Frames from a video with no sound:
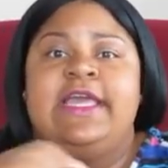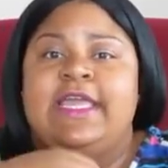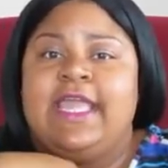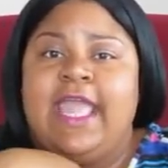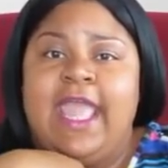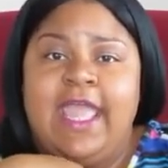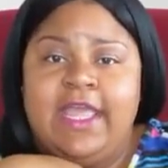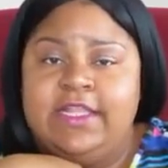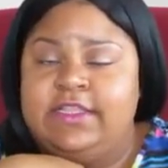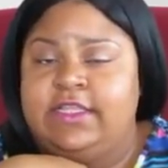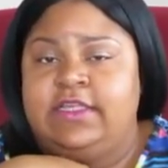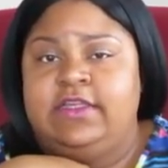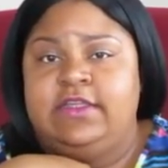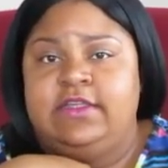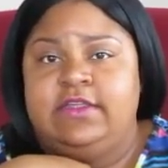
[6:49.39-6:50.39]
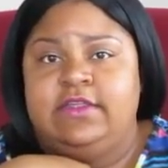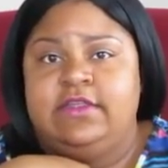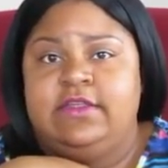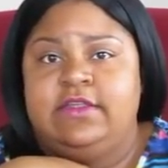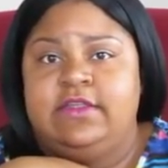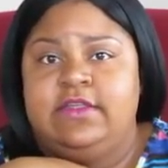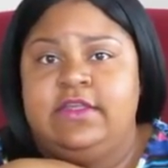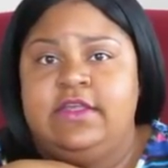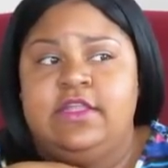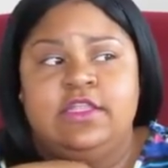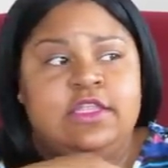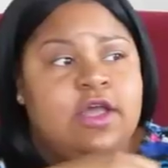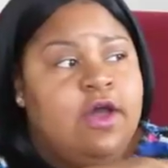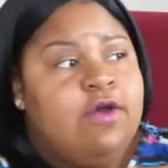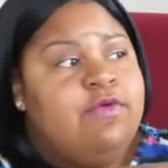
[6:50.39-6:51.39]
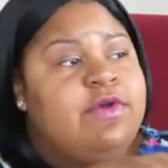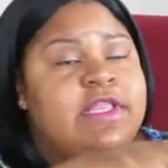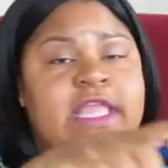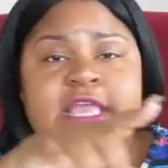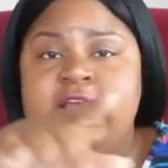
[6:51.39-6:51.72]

Kathy, no one